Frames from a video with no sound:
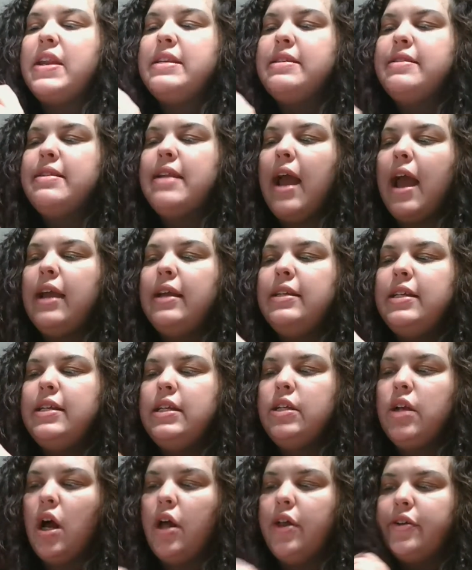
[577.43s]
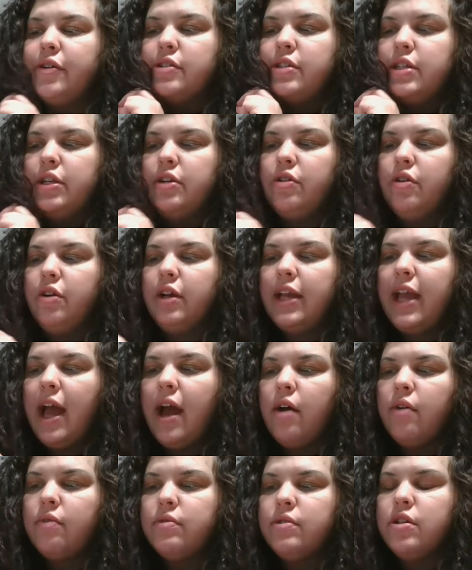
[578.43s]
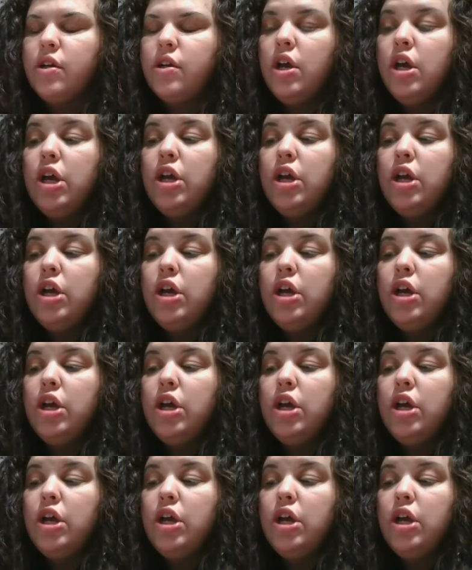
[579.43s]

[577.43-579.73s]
$90 in her account.